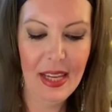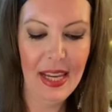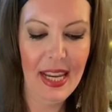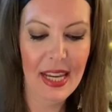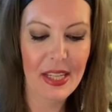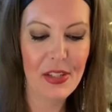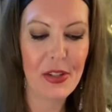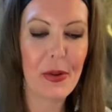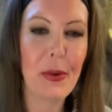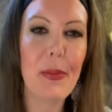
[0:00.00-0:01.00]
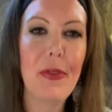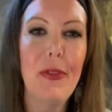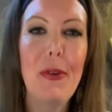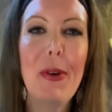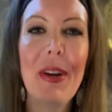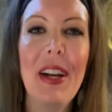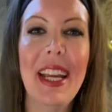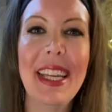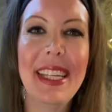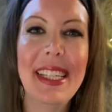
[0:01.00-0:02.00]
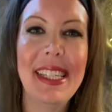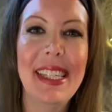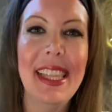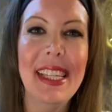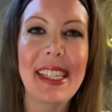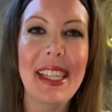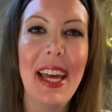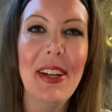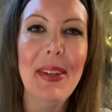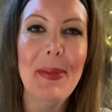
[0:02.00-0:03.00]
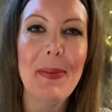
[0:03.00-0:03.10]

And group four is this letter,